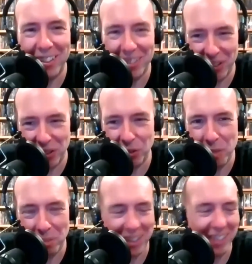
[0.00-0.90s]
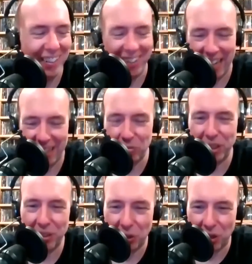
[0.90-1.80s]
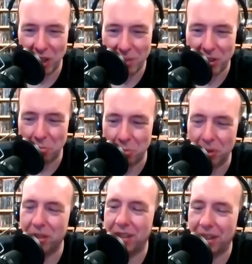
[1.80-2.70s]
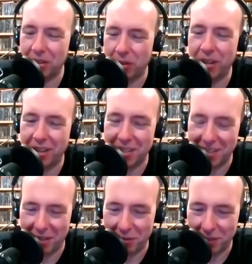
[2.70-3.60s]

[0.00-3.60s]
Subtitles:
The new EP, and then we're gonna go talk about your books and all the other stuff.